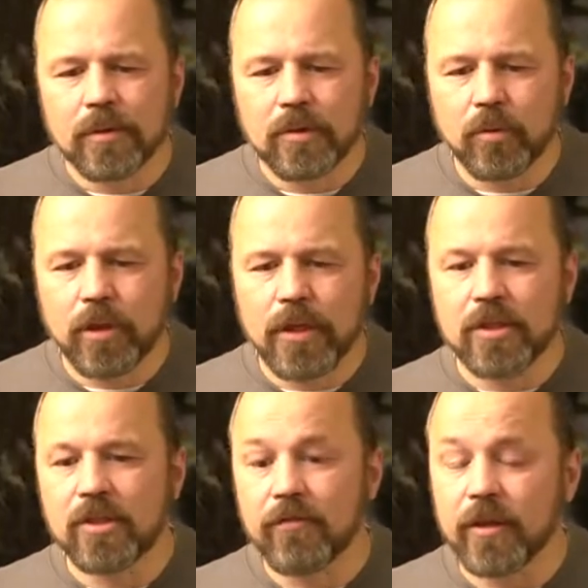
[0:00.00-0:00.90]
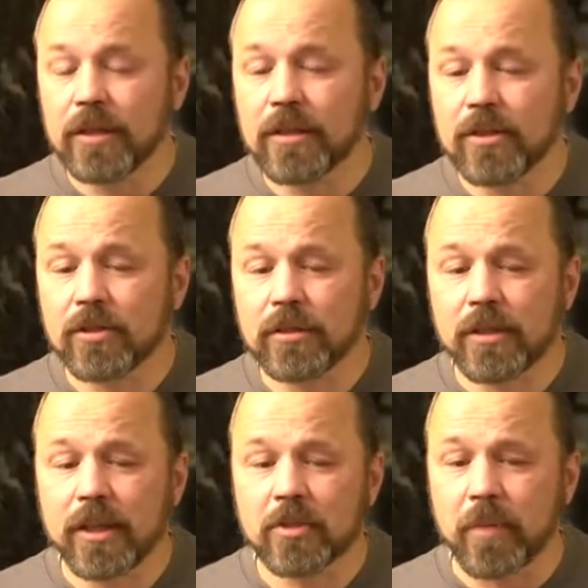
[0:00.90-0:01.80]
so there is definitely certain
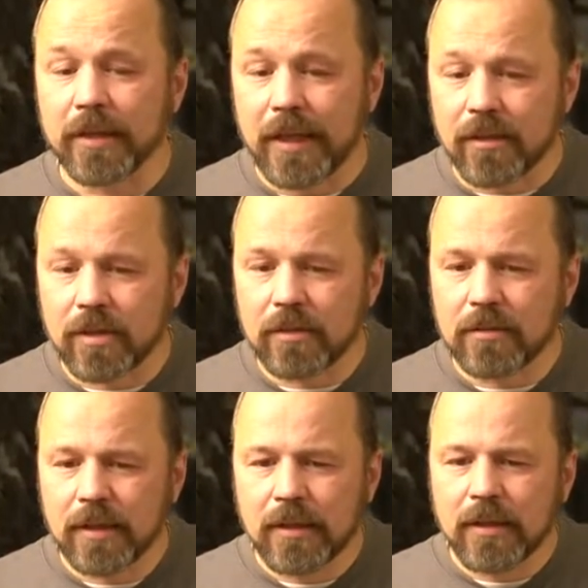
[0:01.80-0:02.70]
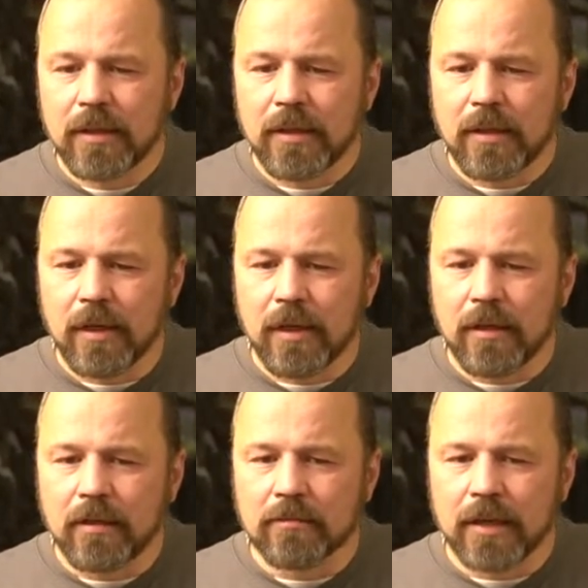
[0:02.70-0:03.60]
expectation
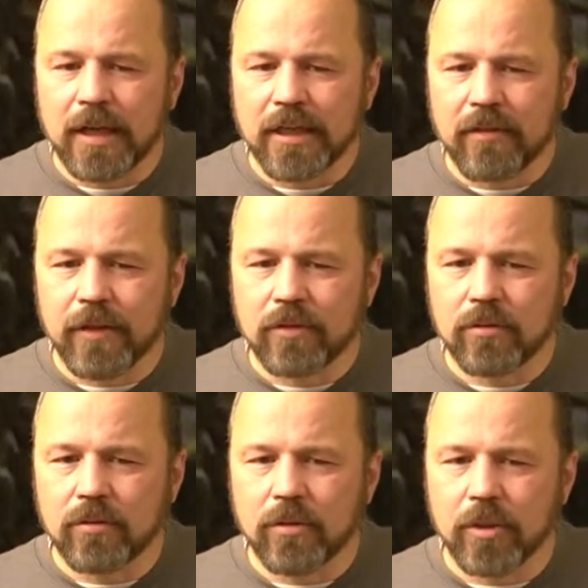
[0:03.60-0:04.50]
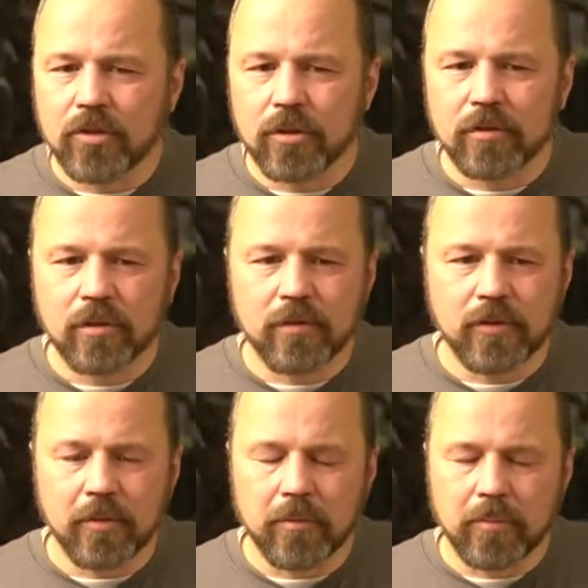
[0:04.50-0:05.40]
um, adequate to the maturity of
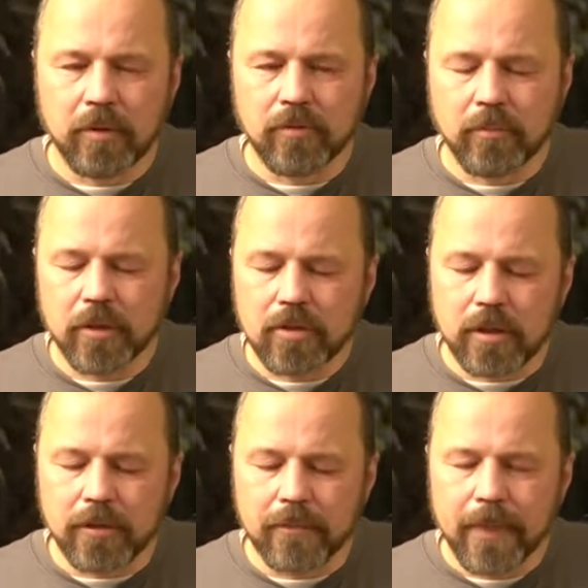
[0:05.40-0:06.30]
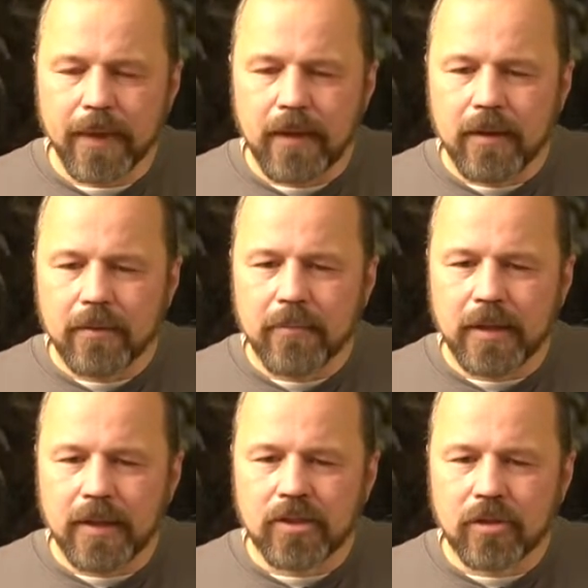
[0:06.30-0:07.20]
the, of the person, but
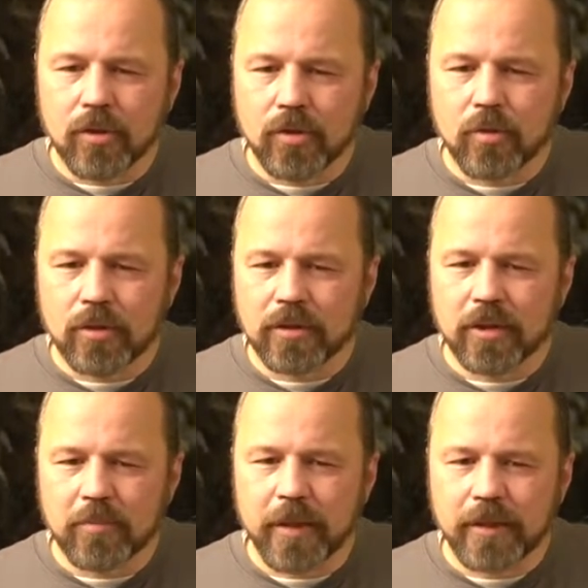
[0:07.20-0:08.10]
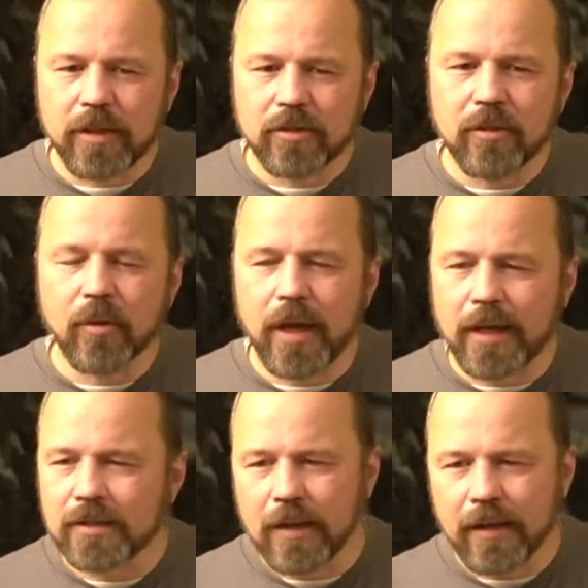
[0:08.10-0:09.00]
there is also a certain expectation, okay,
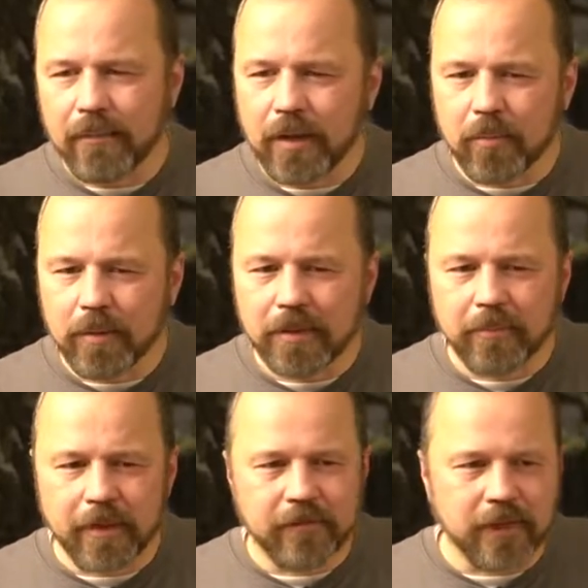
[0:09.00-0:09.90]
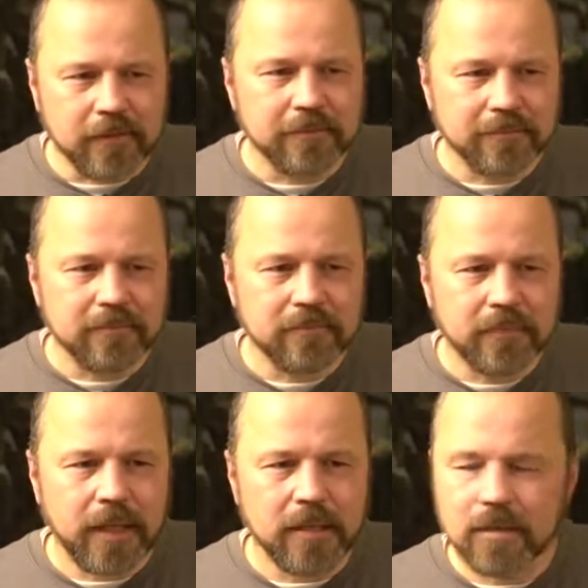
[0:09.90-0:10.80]
it's not going to be completely perfect.
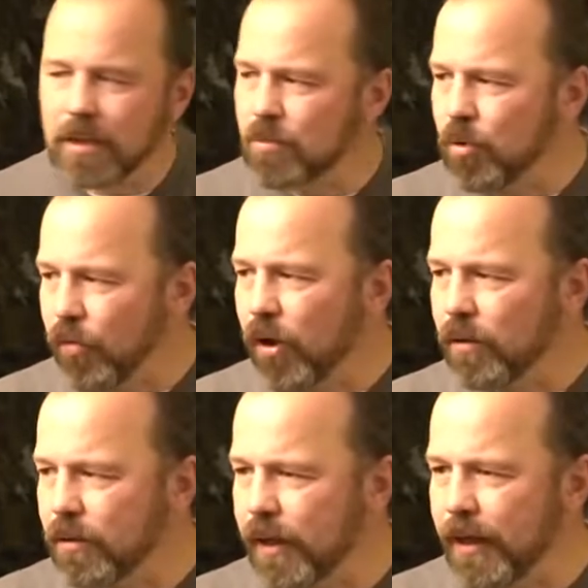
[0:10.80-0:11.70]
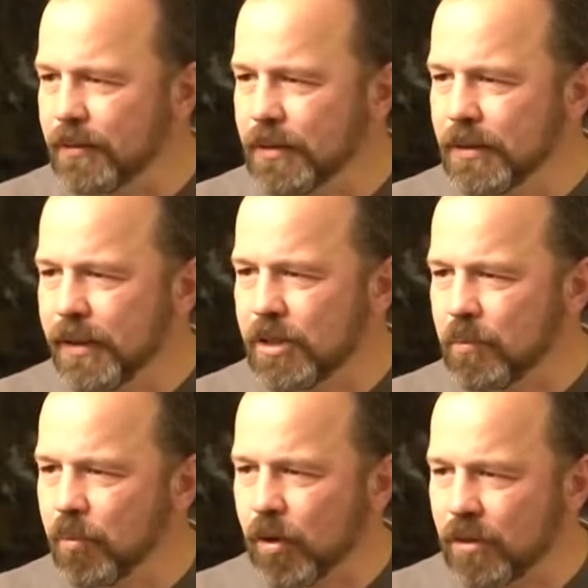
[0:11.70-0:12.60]
Hence, let's move on, okay? It's
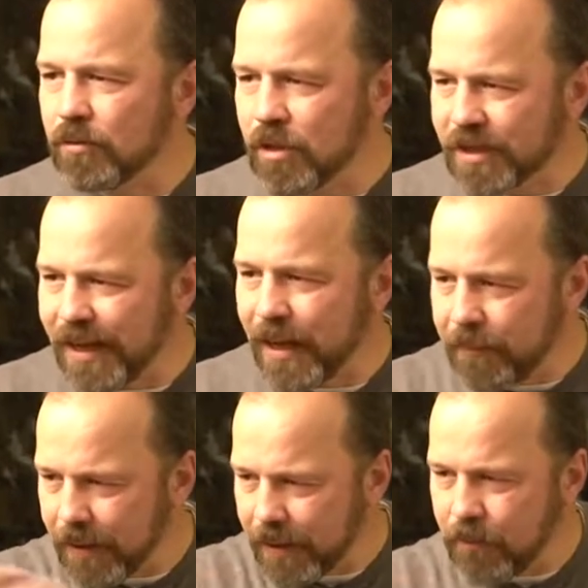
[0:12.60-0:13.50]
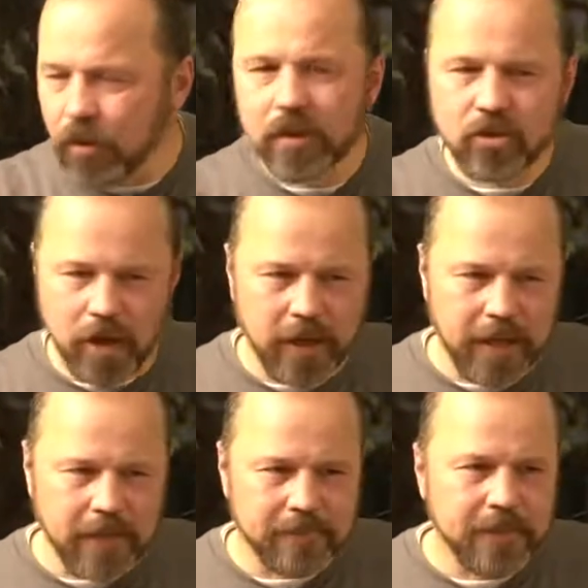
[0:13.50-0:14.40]
important to just get up and keep going, try
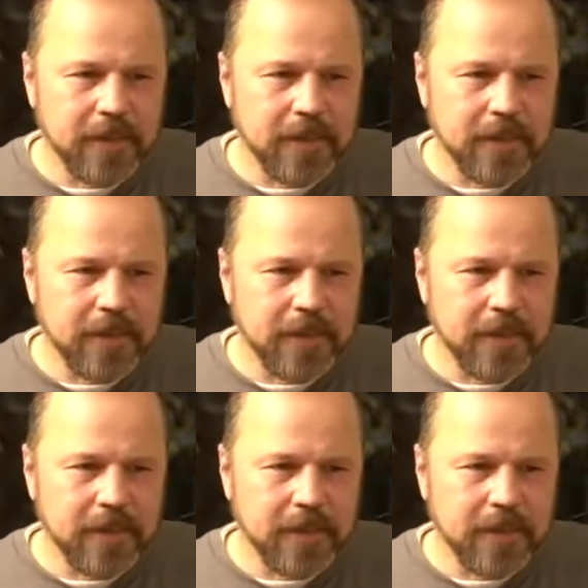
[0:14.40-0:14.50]
again.